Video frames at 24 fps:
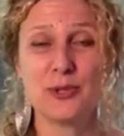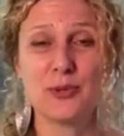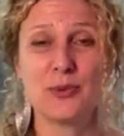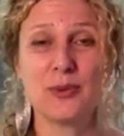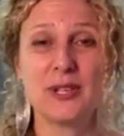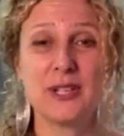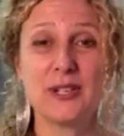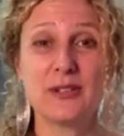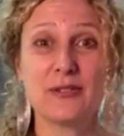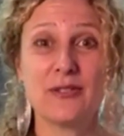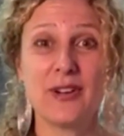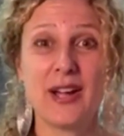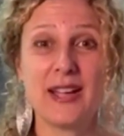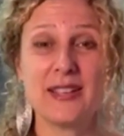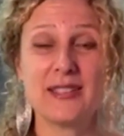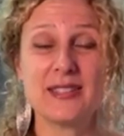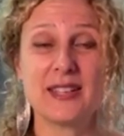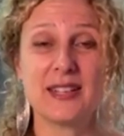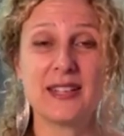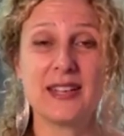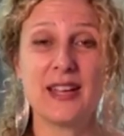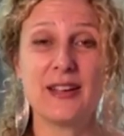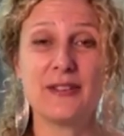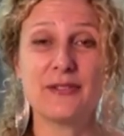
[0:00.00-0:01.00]
between right
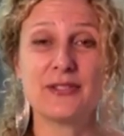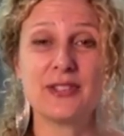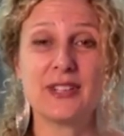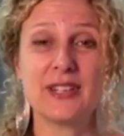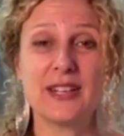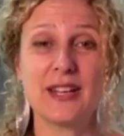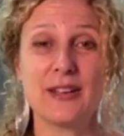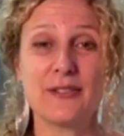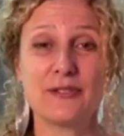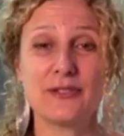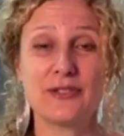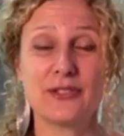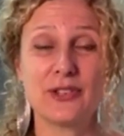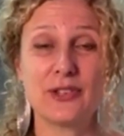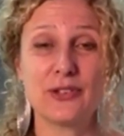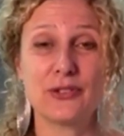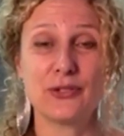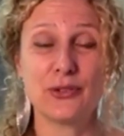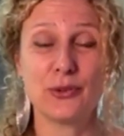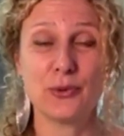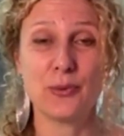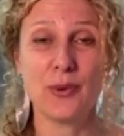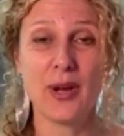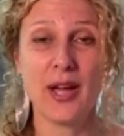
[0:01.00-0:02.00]
and left
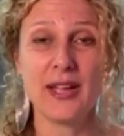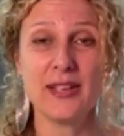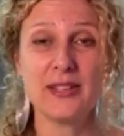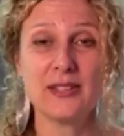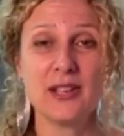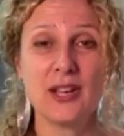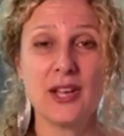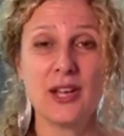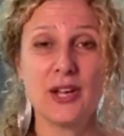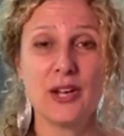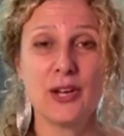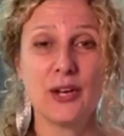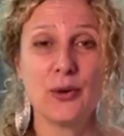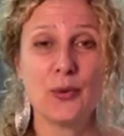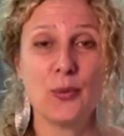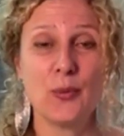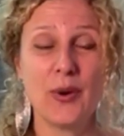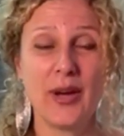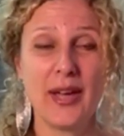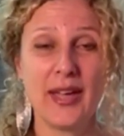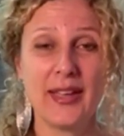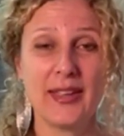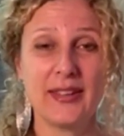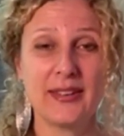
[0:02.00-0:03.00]
to right,
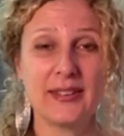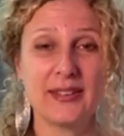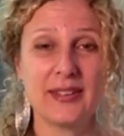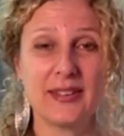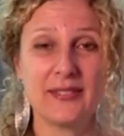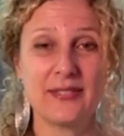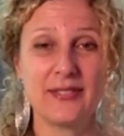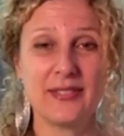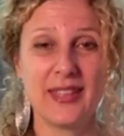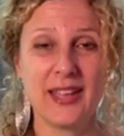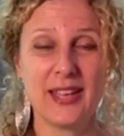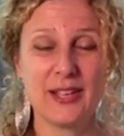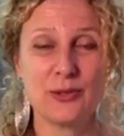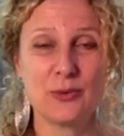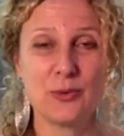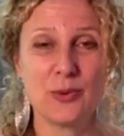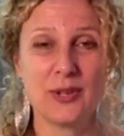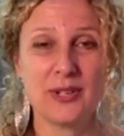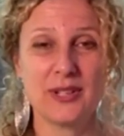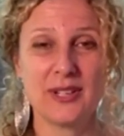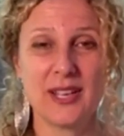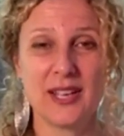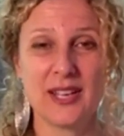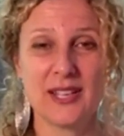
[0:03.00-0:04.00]
when that
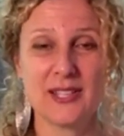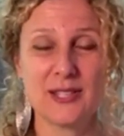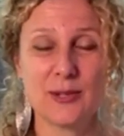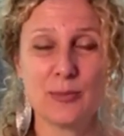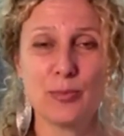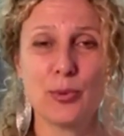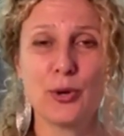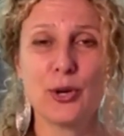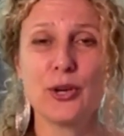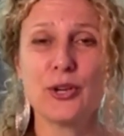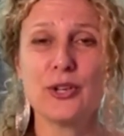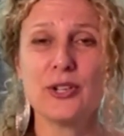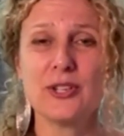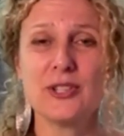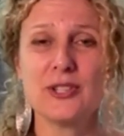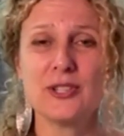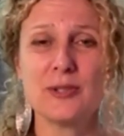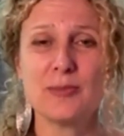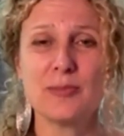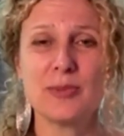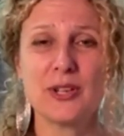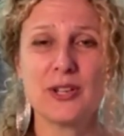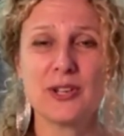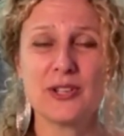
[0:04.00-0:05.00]
one gets
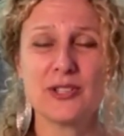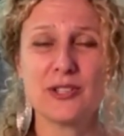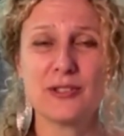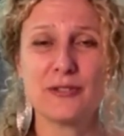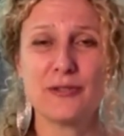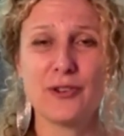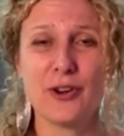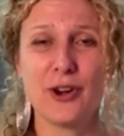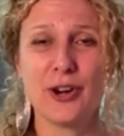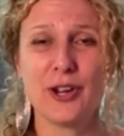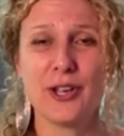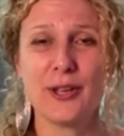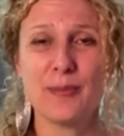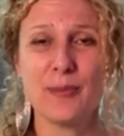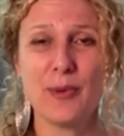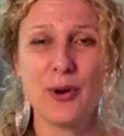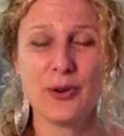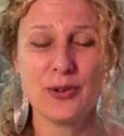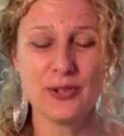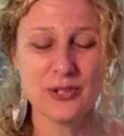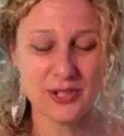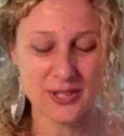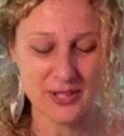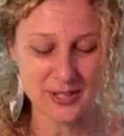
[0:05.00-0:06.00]
burdened because of our
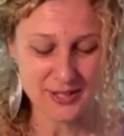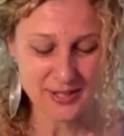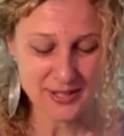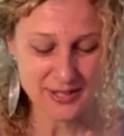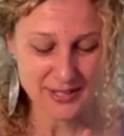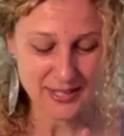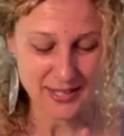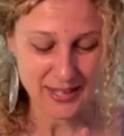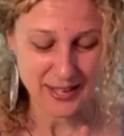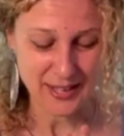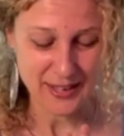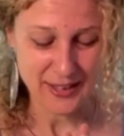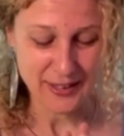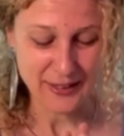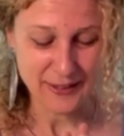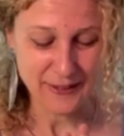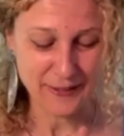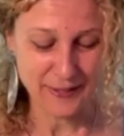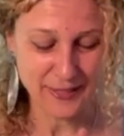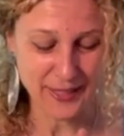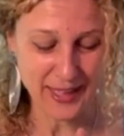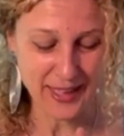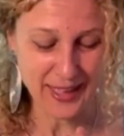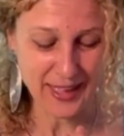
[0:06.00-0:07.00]
emotions,
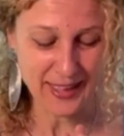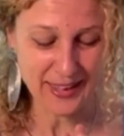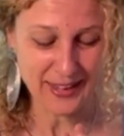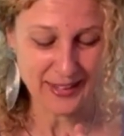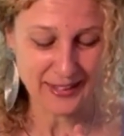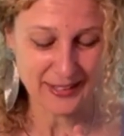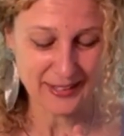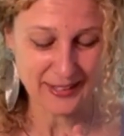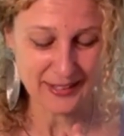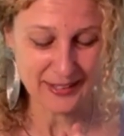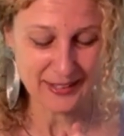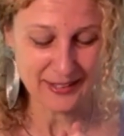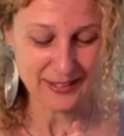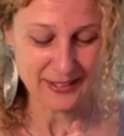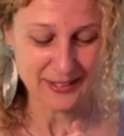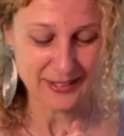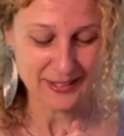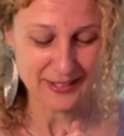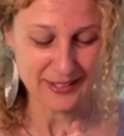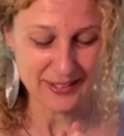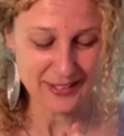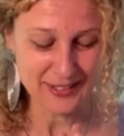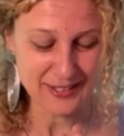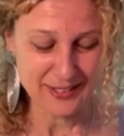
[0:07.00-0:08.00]
then
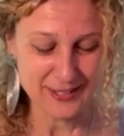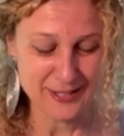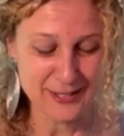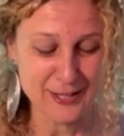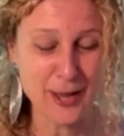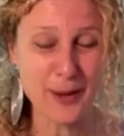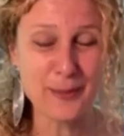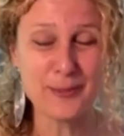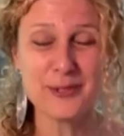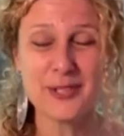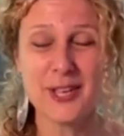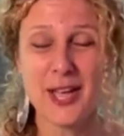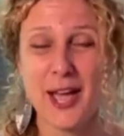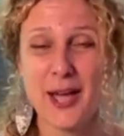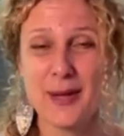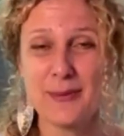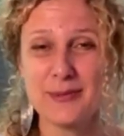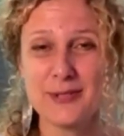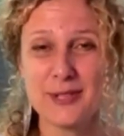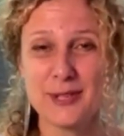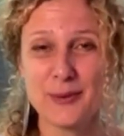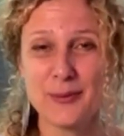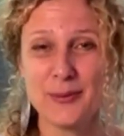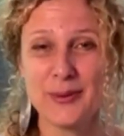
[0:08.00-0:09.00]

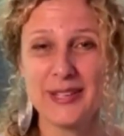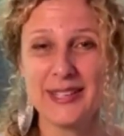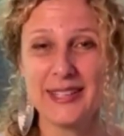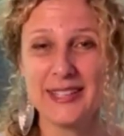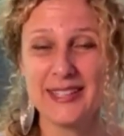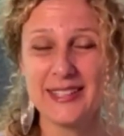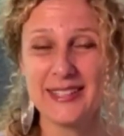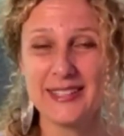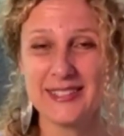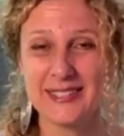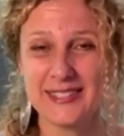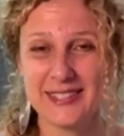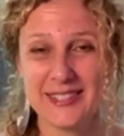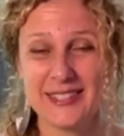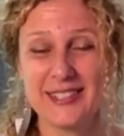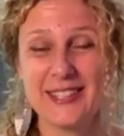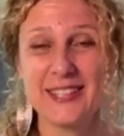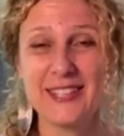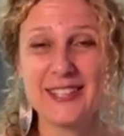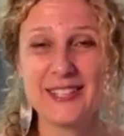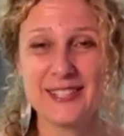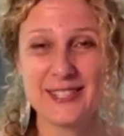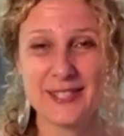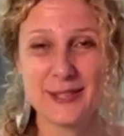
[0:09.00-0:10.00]
sometimes we need
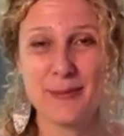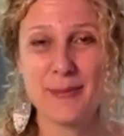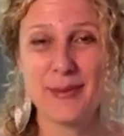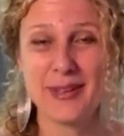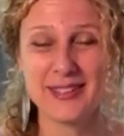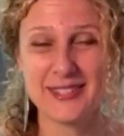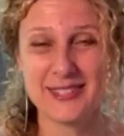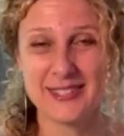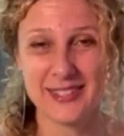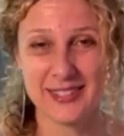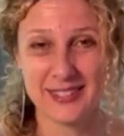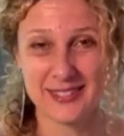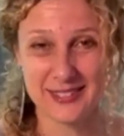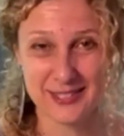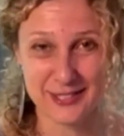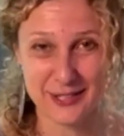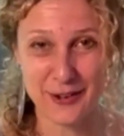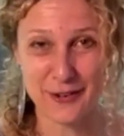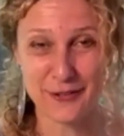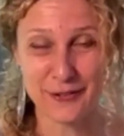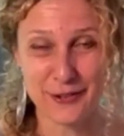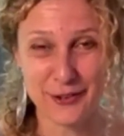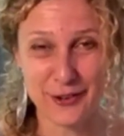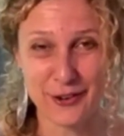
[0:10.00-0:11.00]
these methods
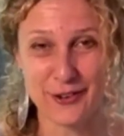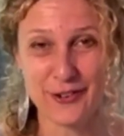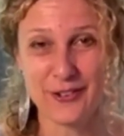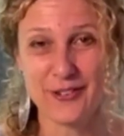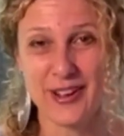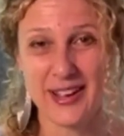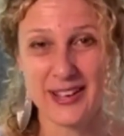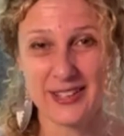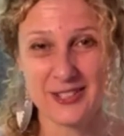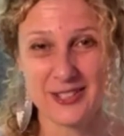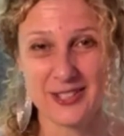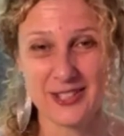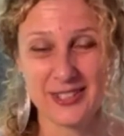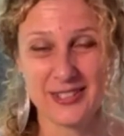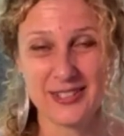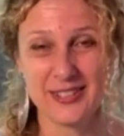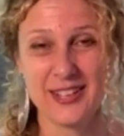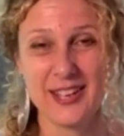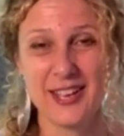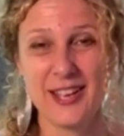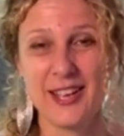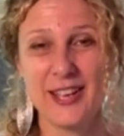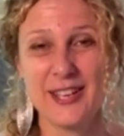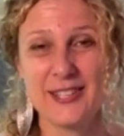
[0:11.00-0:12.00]
of correction.
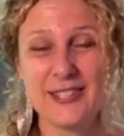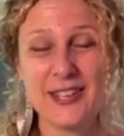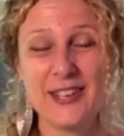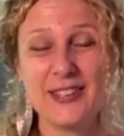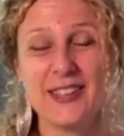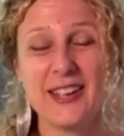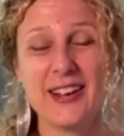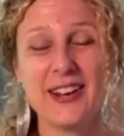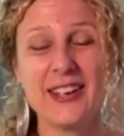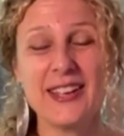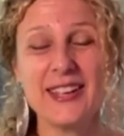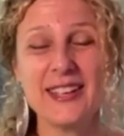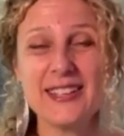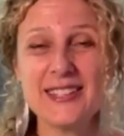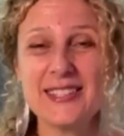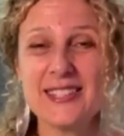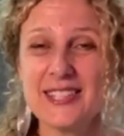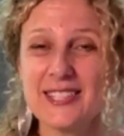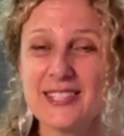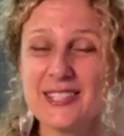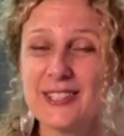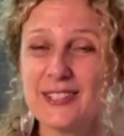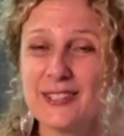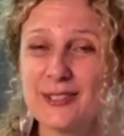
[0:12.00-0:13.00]
So they're
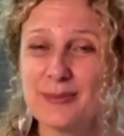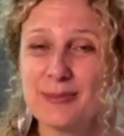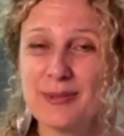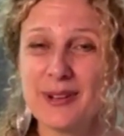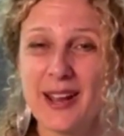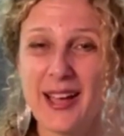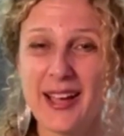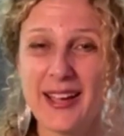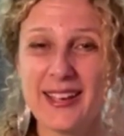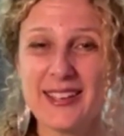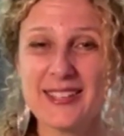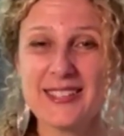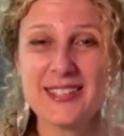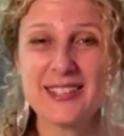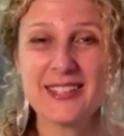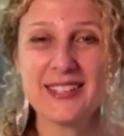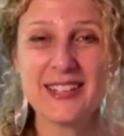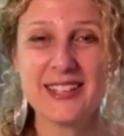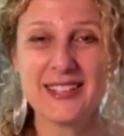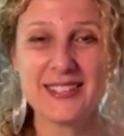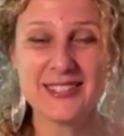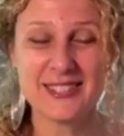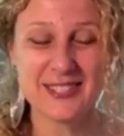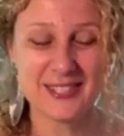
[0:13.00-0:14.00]
easy to apply. So
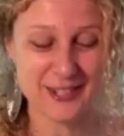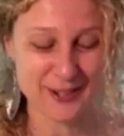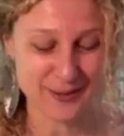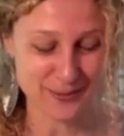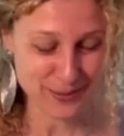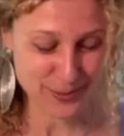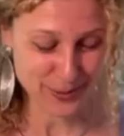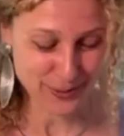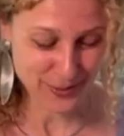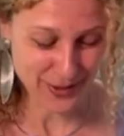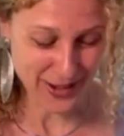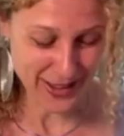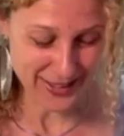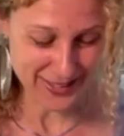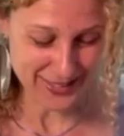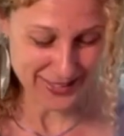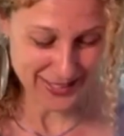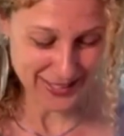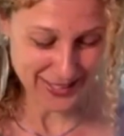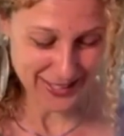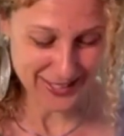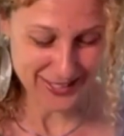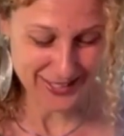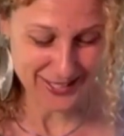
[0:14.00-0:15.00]
let's jump right
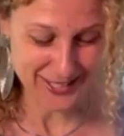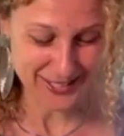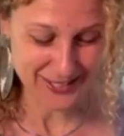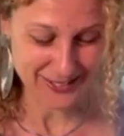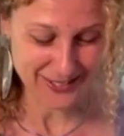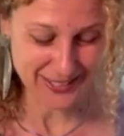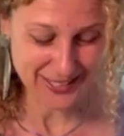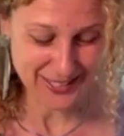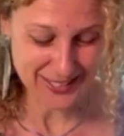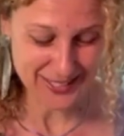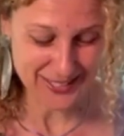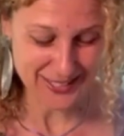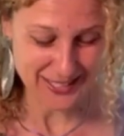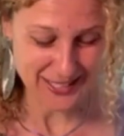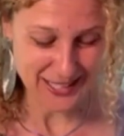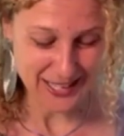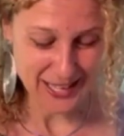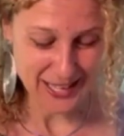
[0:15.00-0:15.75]
into it.